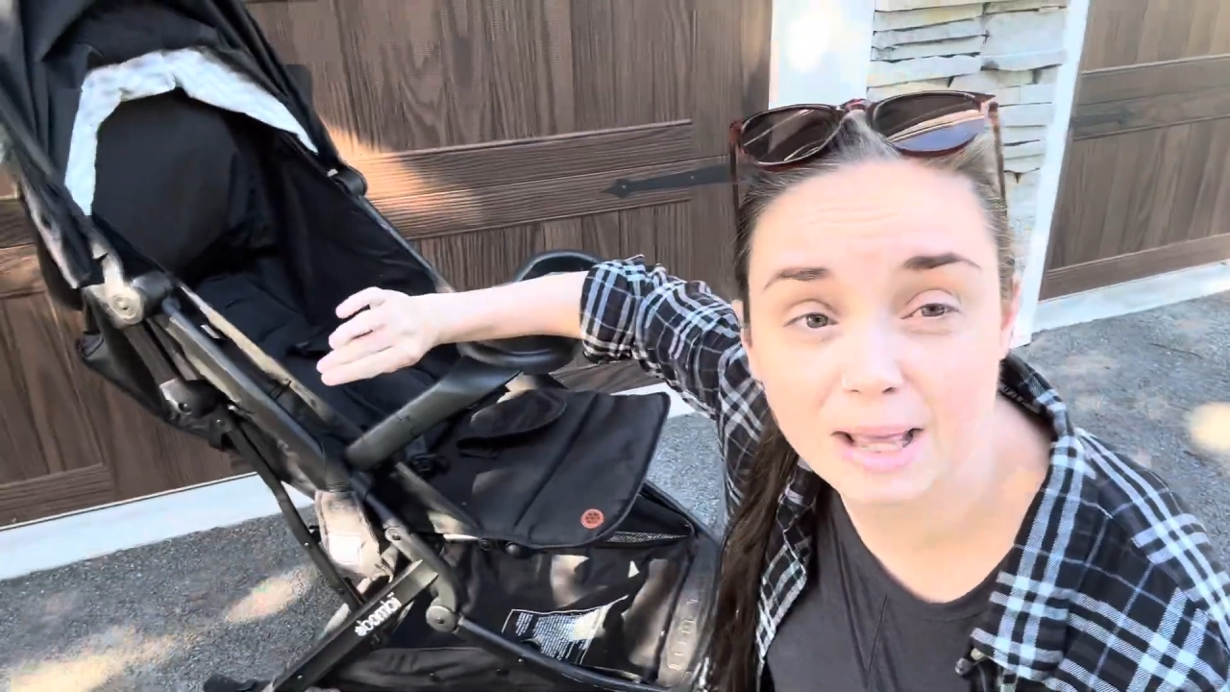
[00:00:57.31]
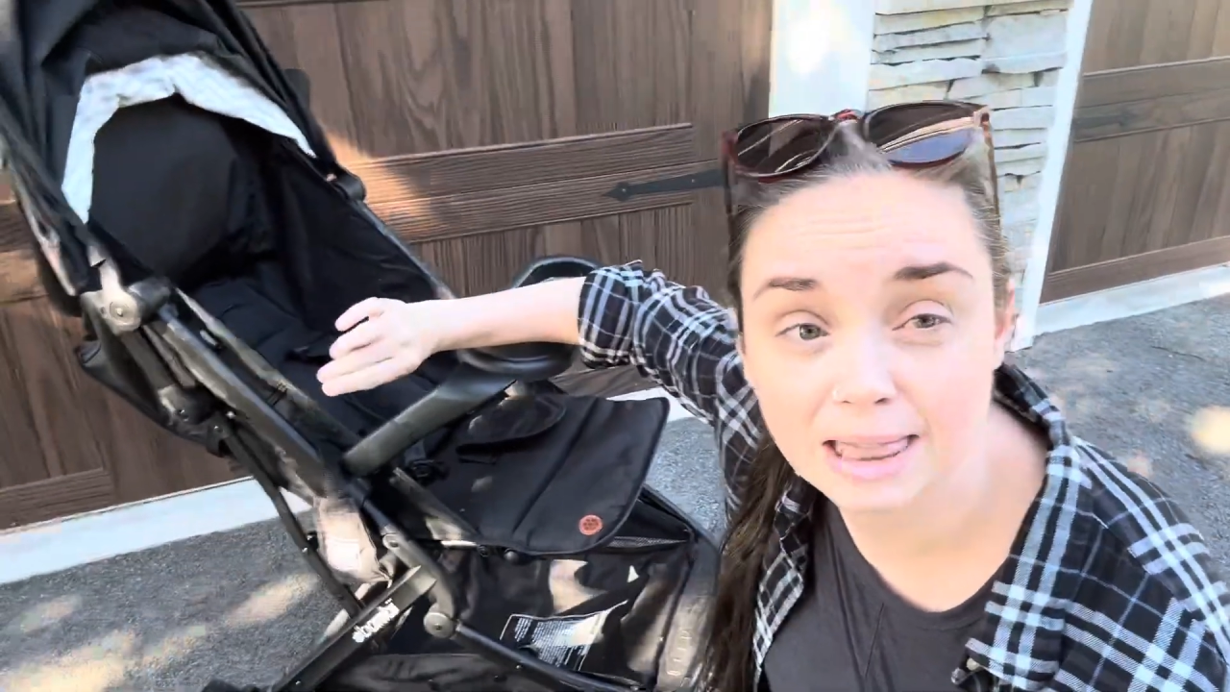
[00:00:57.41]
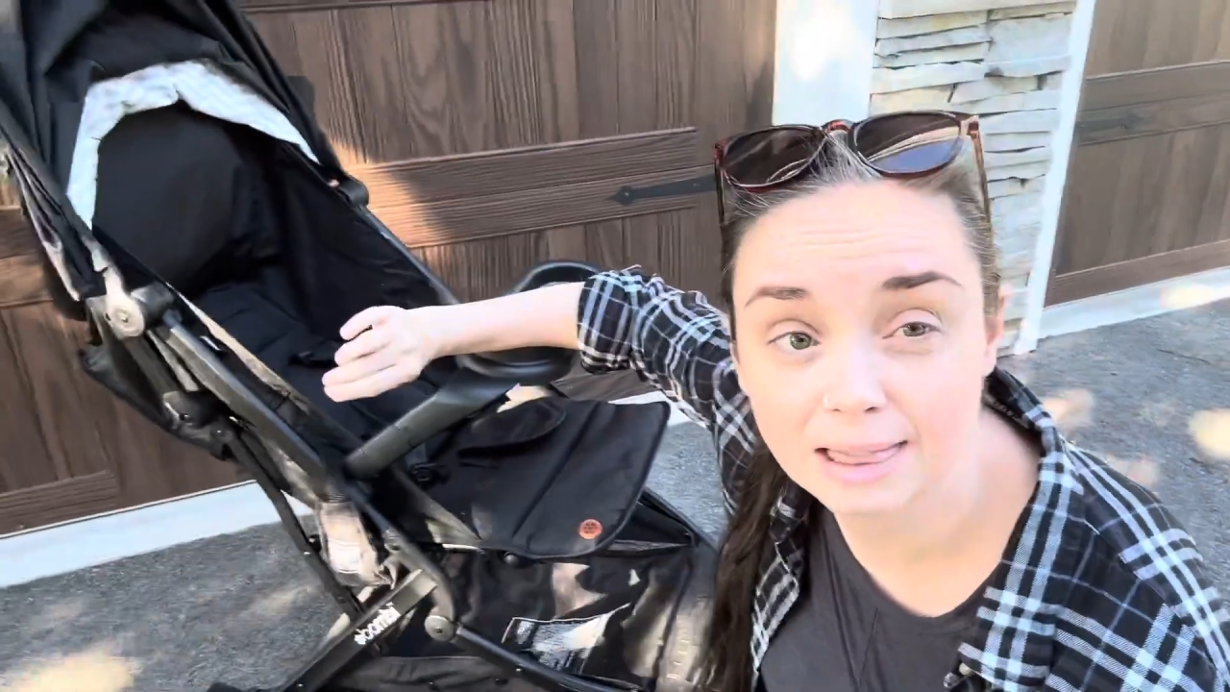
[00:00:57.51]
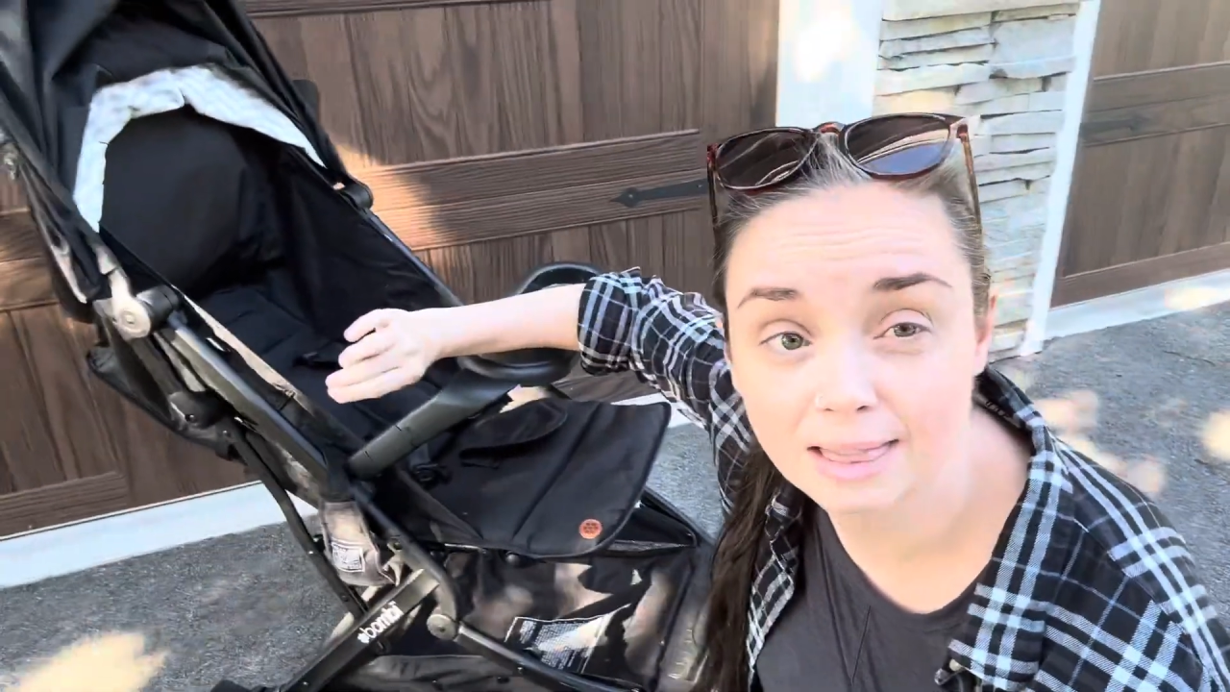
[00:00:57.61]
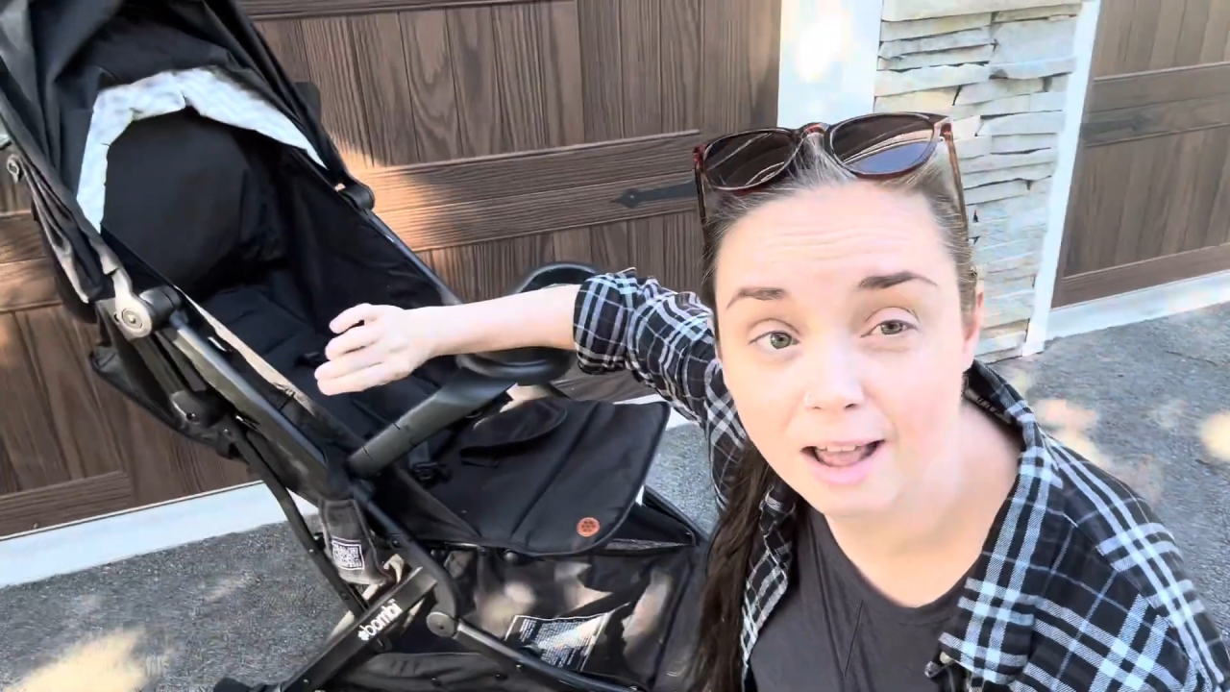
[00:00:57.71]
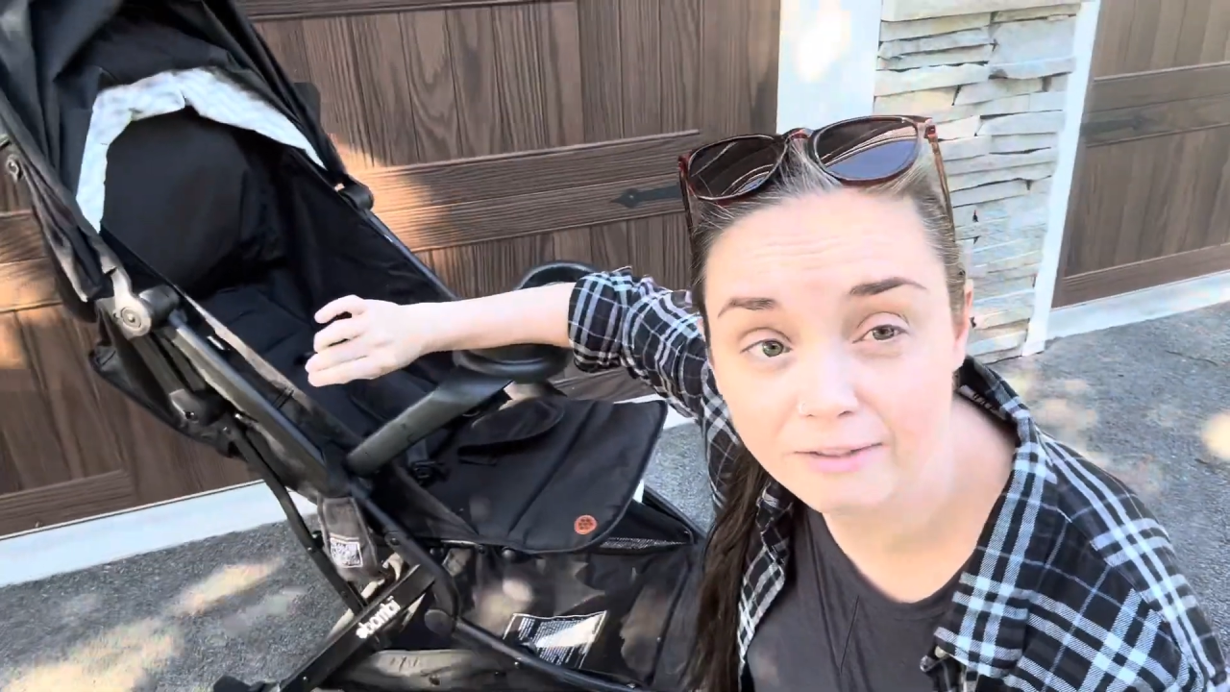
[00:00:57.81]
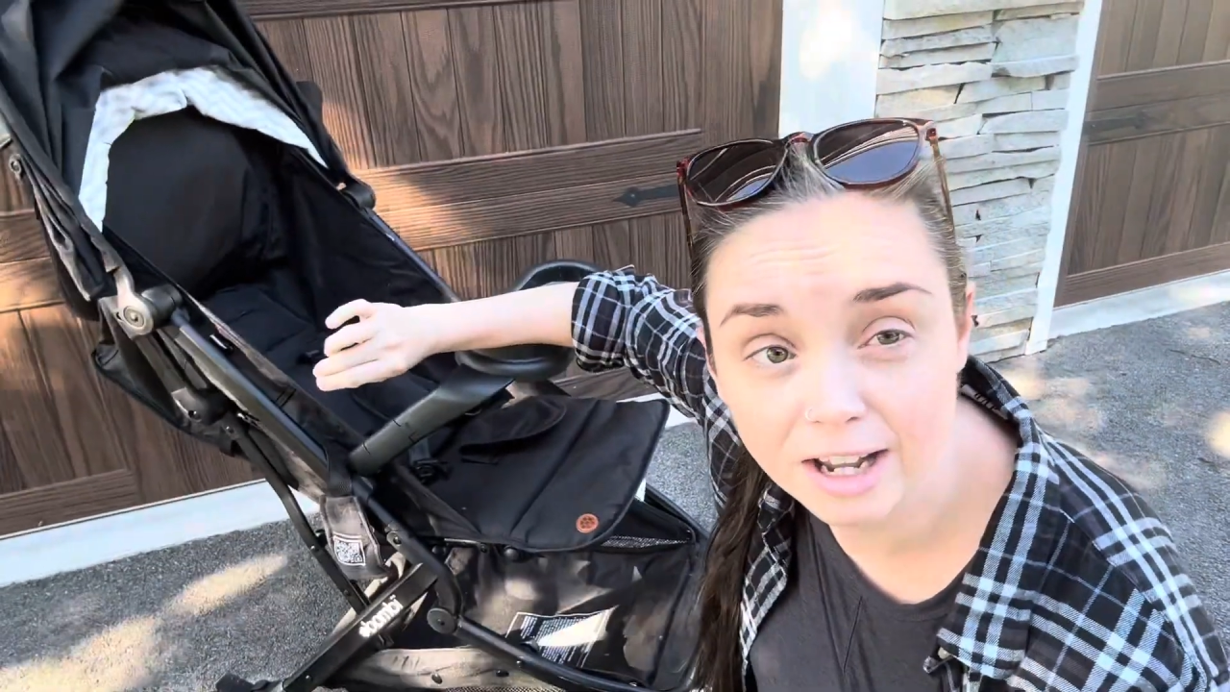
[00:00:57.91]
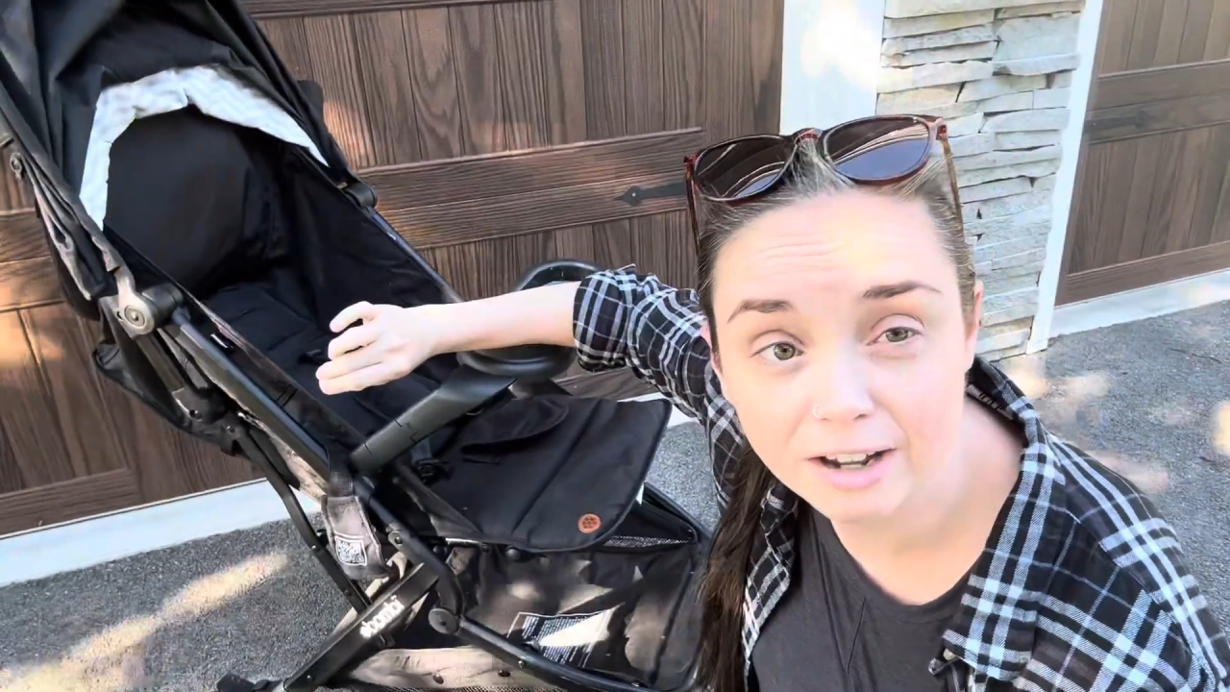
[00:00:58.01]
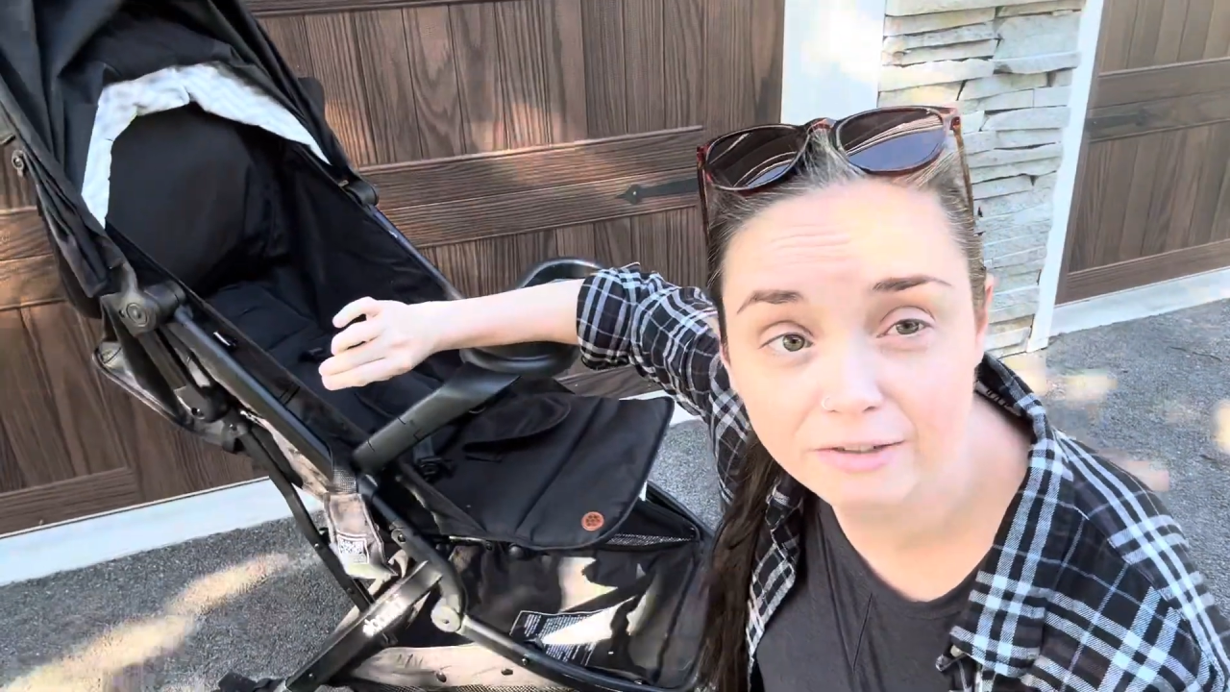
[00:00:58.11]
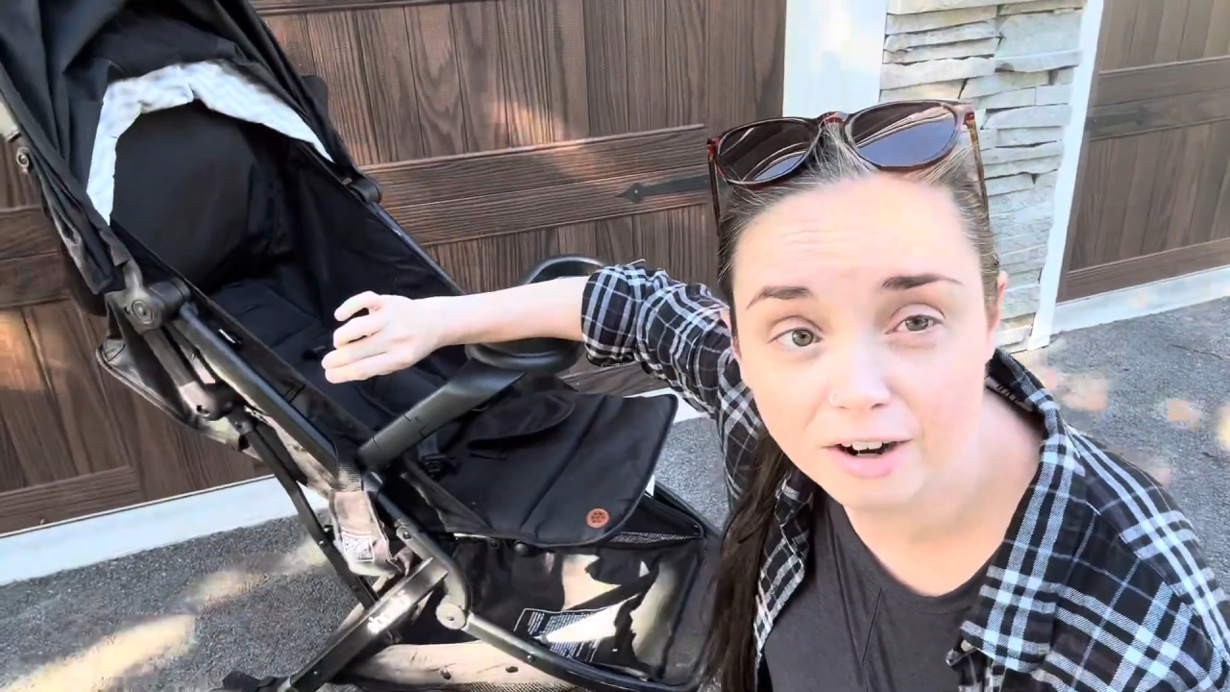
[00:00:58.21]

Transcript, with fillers: been loving